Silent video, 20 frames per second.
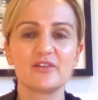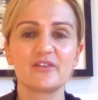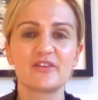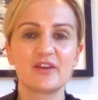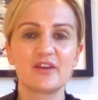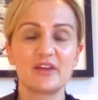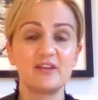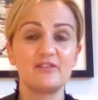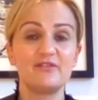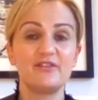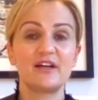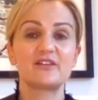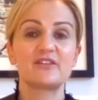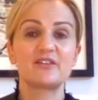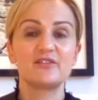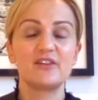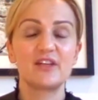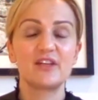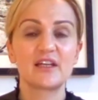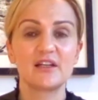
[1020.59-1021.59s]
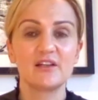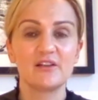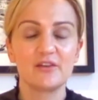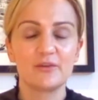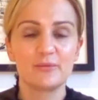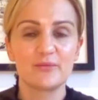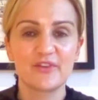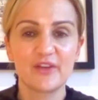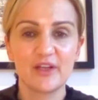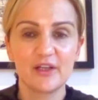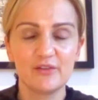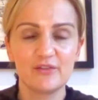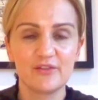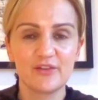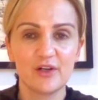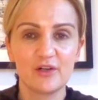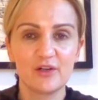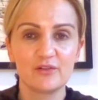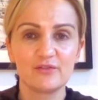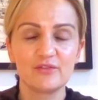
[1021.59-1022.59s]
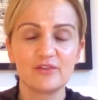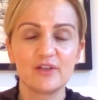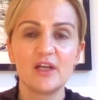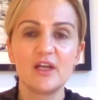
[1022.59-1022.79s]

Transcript: So they effectively kill themselves off.